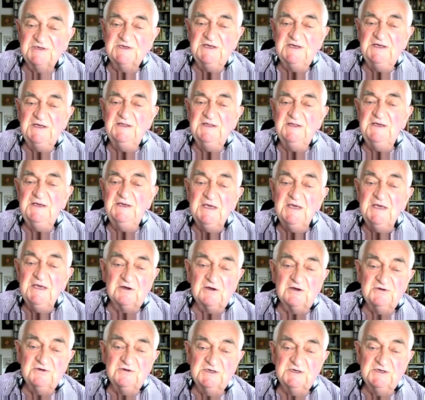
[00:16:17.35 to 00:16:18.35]
in the
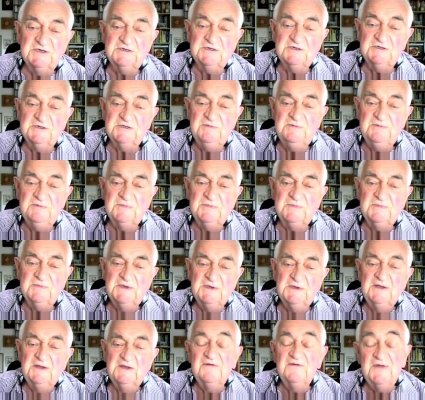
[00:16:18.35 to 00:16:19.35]
ecosystem
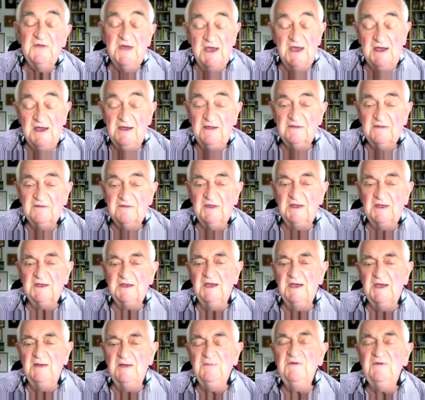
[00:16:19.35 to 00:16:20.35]
there that
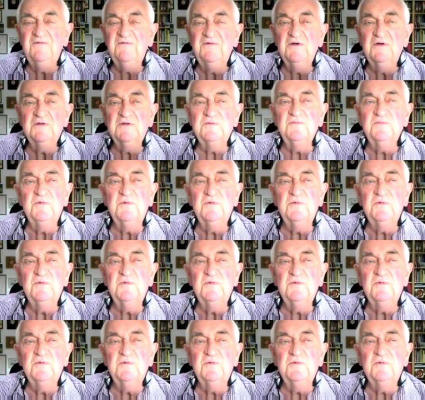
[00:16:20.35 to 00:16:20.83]
can be filled.